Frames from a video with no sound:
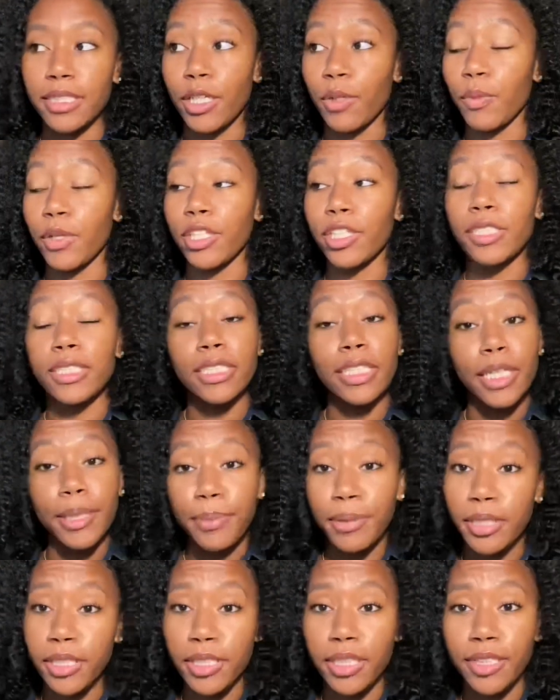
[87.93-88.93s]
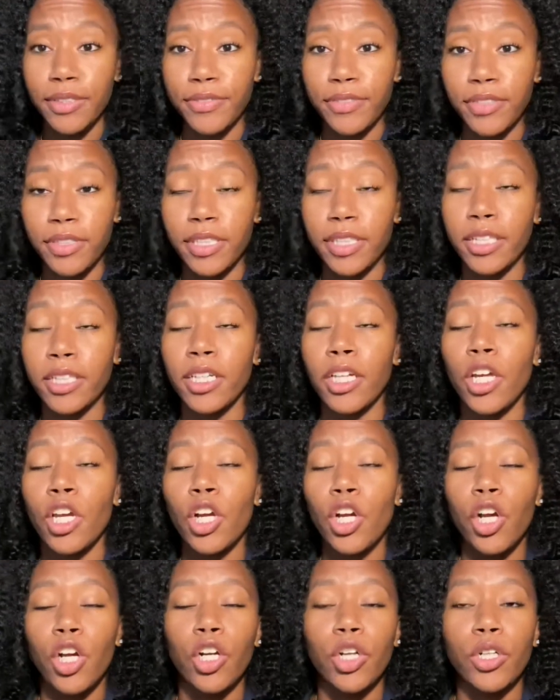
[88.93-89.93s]
like whether it's labor and delivery
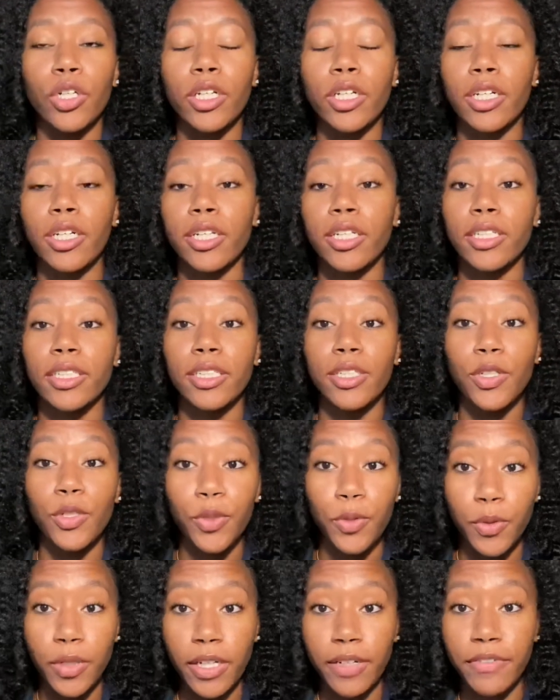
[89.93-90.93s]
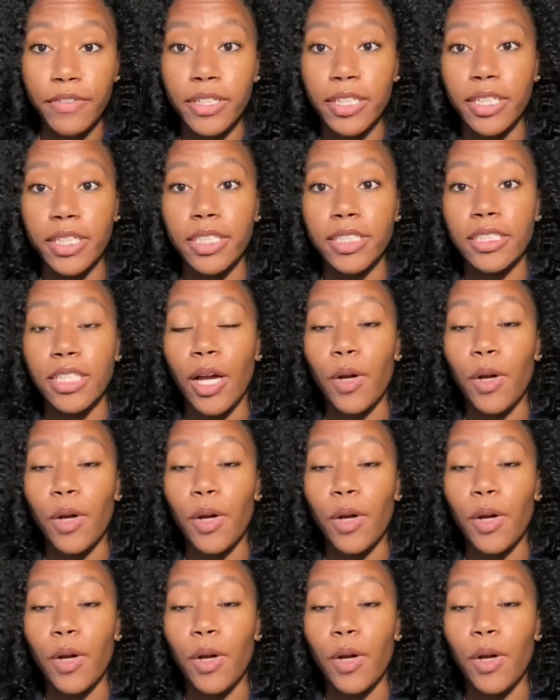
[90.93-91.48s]
or whatever it is.